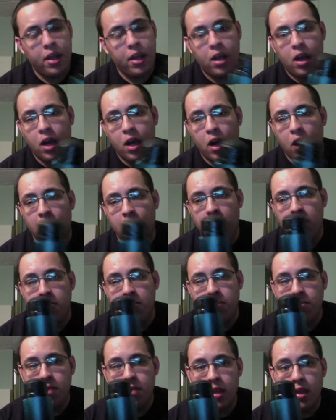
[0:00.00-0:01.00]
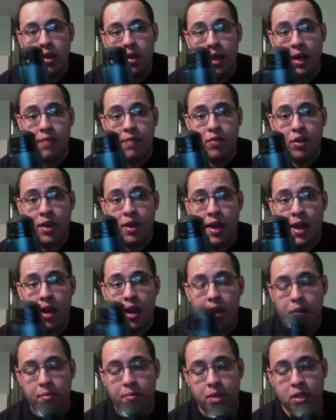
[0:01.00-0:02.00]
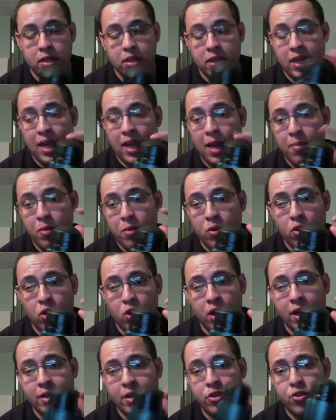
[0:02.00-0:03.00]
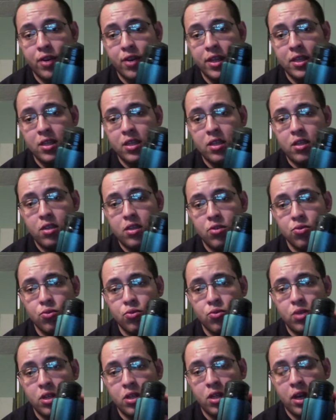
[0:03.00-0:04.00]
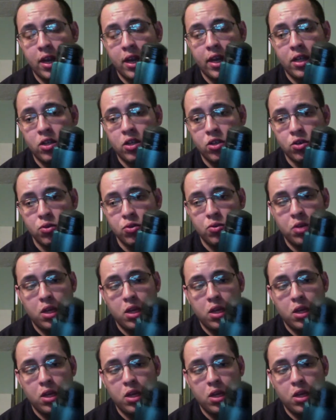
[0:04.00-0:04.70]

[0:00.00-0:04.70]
then after that, because the cap no longer has threads to connect to,